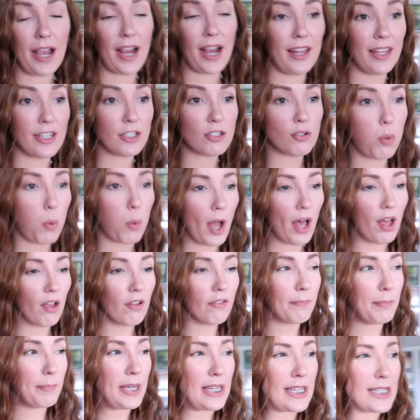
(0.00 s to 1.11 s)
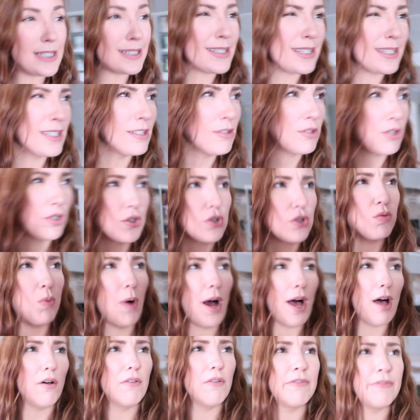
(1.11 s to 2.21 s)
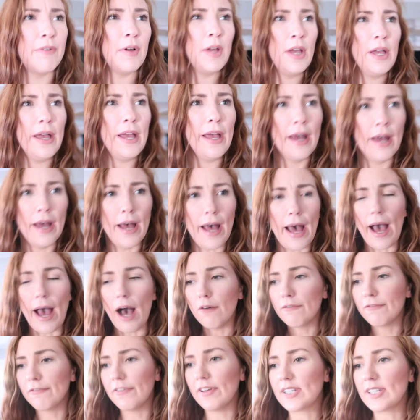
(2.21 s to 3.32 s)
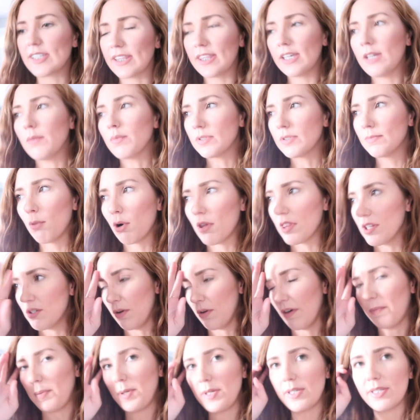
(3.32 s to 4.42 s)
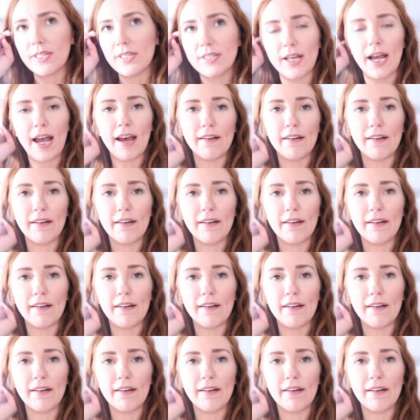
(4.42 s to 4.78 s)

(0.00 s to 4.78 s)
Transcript: I got like 12 pieces or 12 outfits. I think it was more than 12 pieces.